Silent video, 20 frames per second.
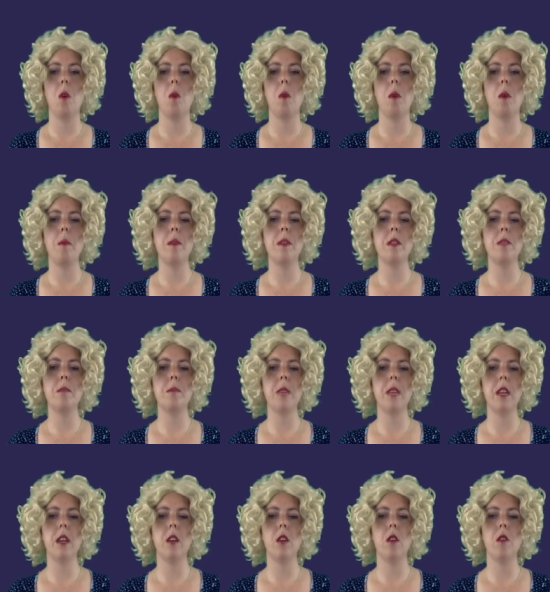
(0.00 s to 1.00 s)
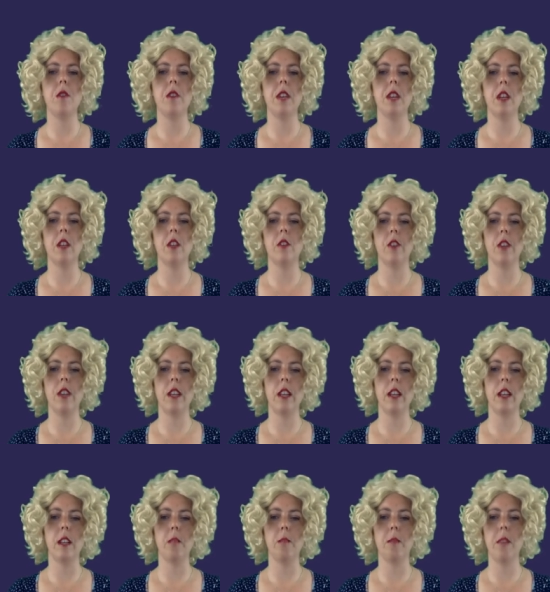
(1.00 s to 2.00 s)
When we speak of the
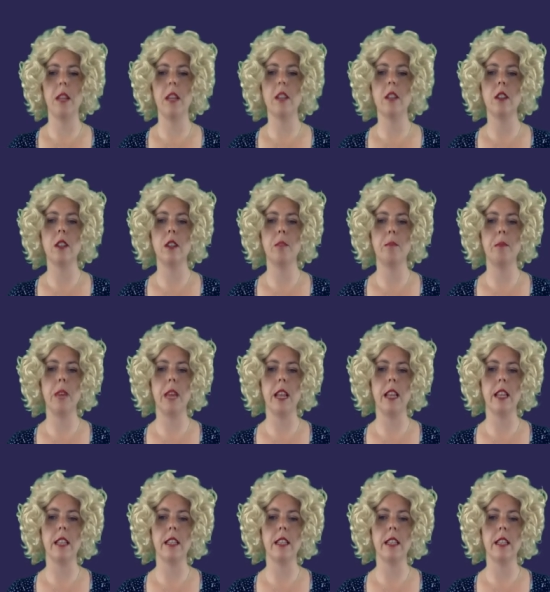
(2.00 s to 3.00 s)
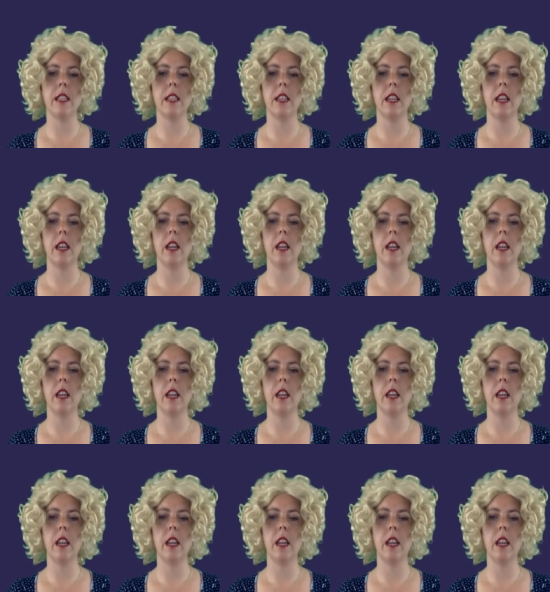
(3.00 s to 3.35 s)
adrenaline-melatonin balance